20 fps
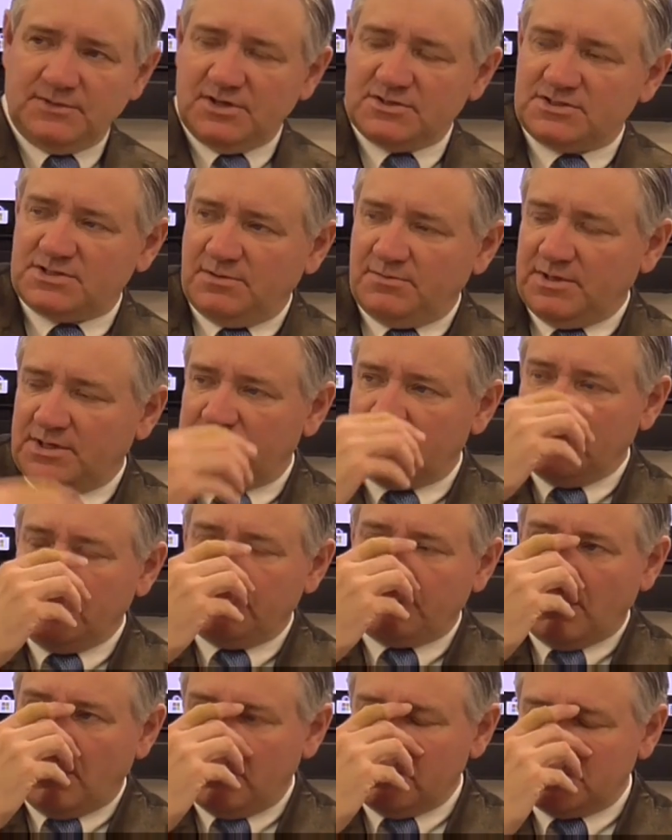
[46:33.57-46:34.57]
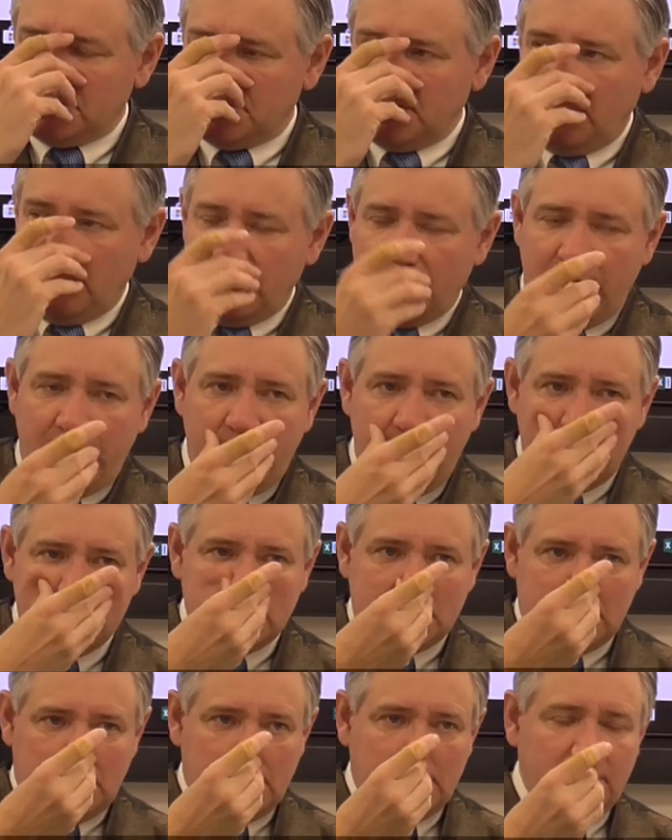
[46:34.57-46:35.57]
There should be 2 parts to your
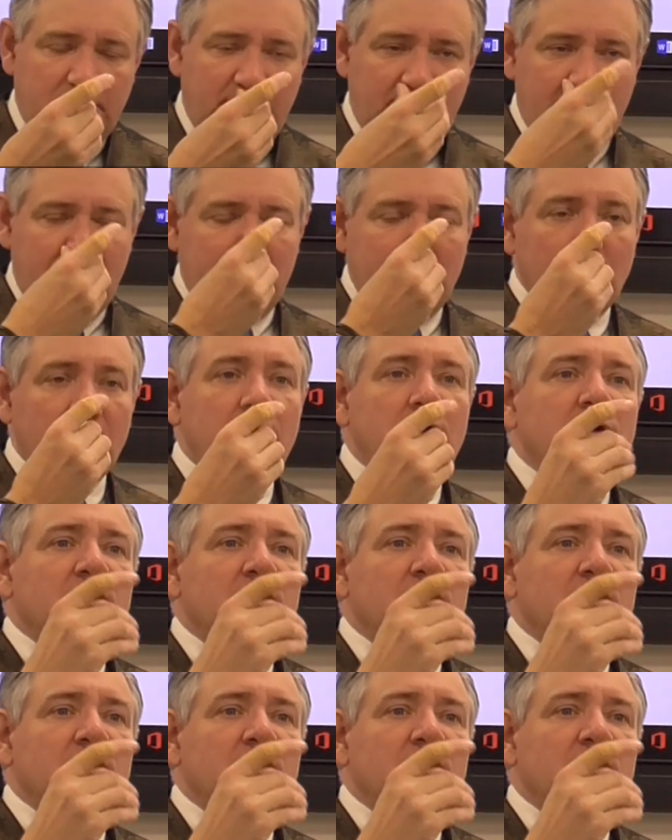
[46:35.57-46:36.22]
answer, okay?